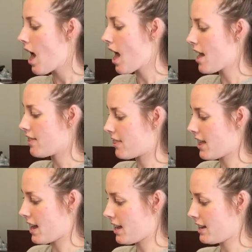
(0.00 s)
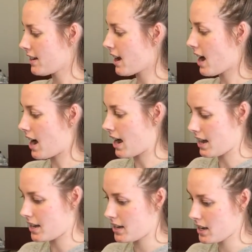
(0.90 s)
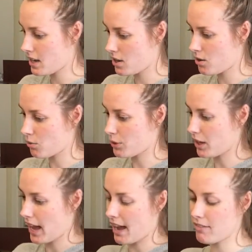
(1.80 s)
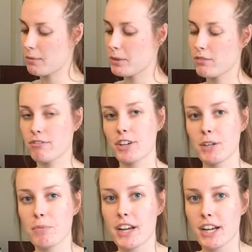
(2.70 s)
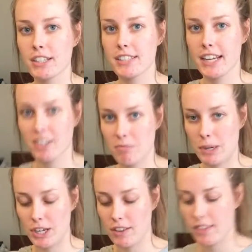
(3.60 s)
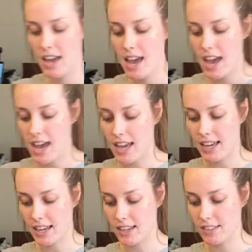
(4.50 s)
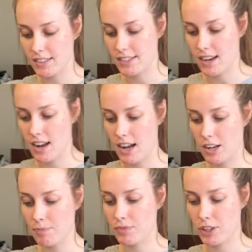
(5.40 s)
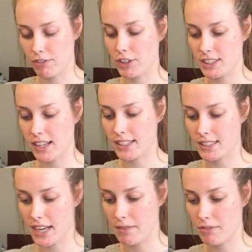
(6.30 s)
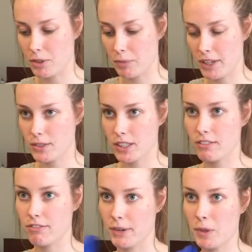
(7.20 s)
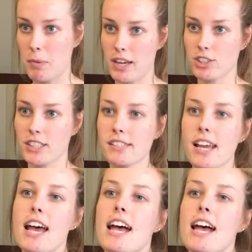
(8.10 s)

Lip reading: And then I will have them confirm their date of birth and their first and last name for me, so I'll confirm the patient.